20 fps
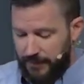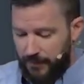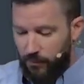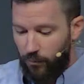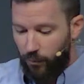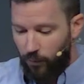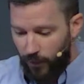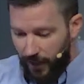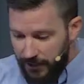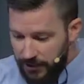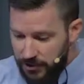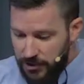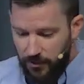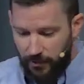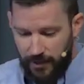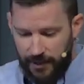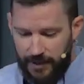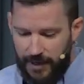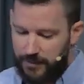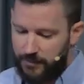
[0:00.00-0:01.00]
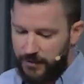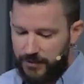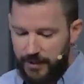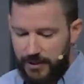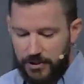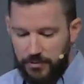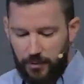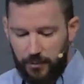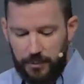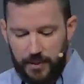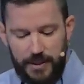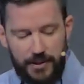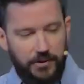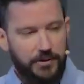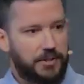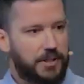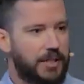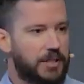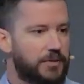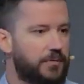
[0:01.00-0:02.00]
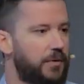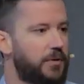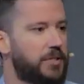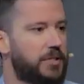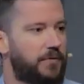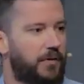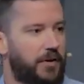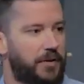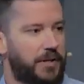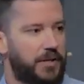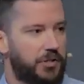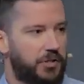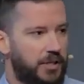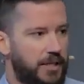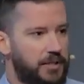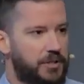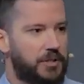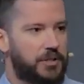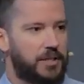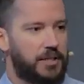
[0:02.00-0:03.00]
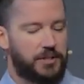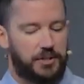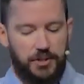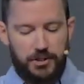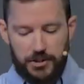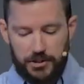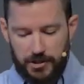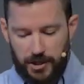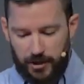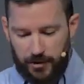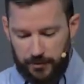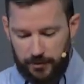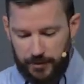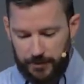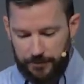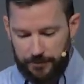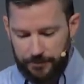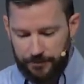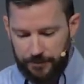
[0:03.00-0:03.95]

What is going on with this? Well, Peter says, first of all, that Jesus is a stone.